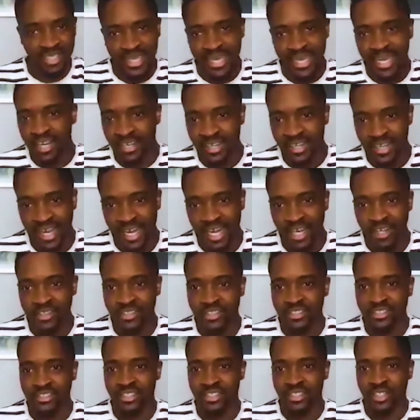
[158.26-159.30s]
to get out of the
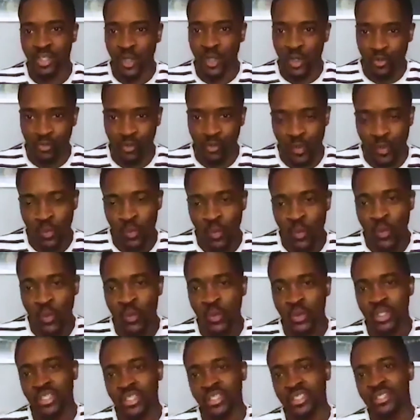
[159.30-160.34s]
house and go for a
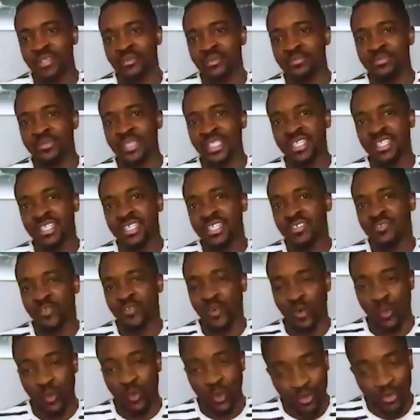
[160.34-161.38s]
walk.
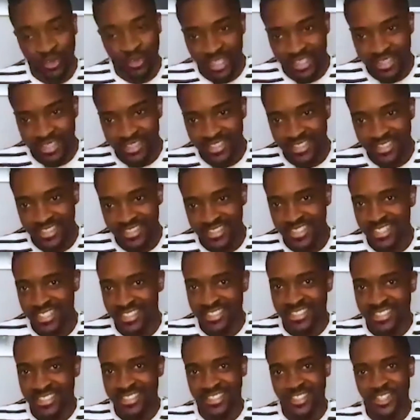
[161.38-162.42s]
For all of us,
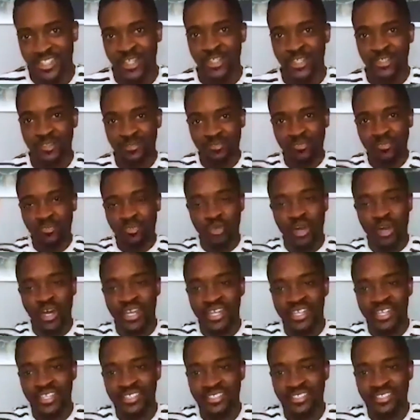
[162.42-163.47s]
it's, you know,
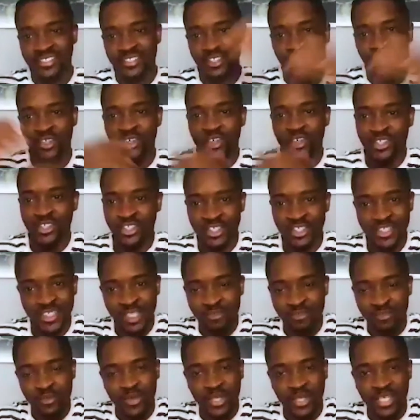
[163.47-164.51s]
praying to God, because
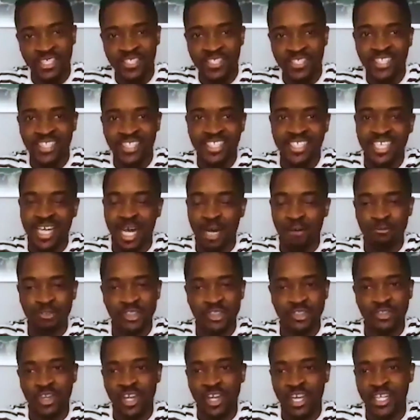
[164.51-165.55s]
even when I'm
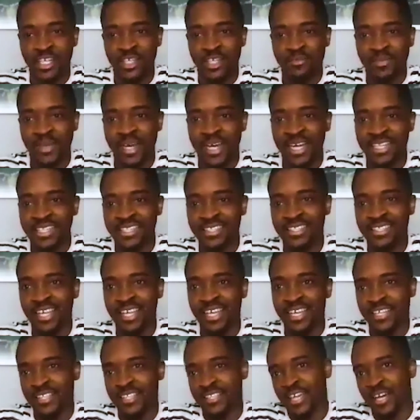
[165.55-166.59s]
struggling, man,
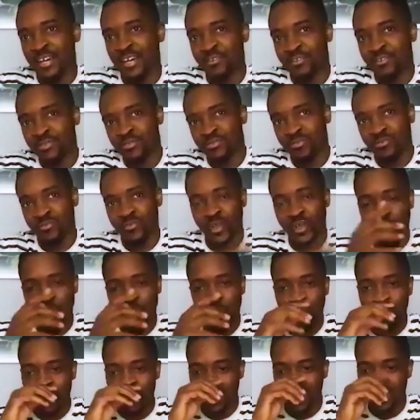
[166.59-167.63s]
like that
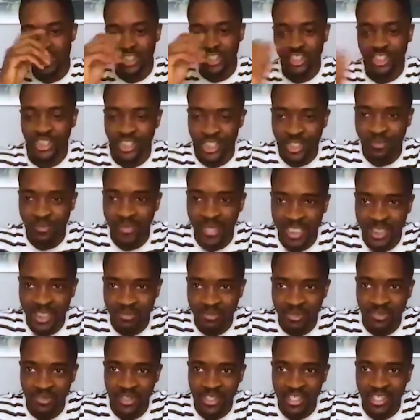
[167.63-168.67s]
vertical relationship
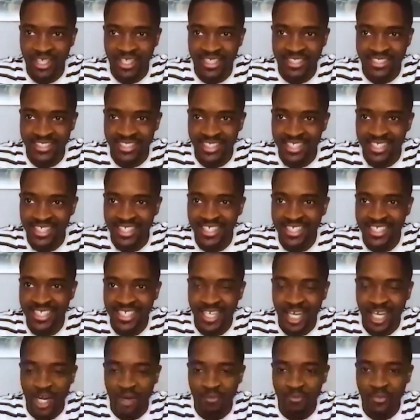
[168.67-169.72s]
makes me realize that
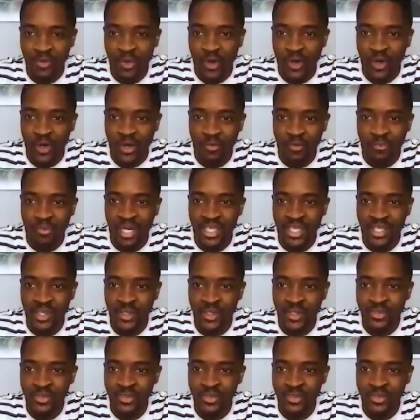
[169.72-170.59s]
I'm not on my